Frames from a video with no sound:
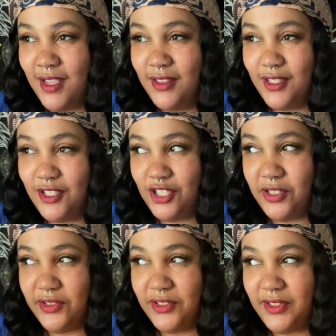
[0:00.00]
the
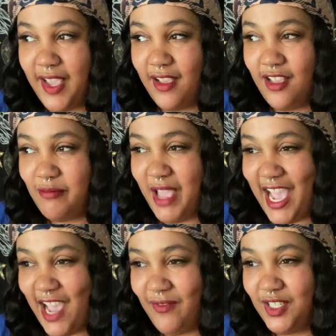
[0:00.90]
children that come
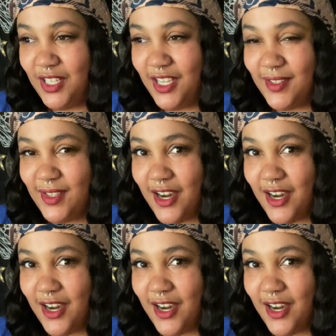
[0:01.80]
after us,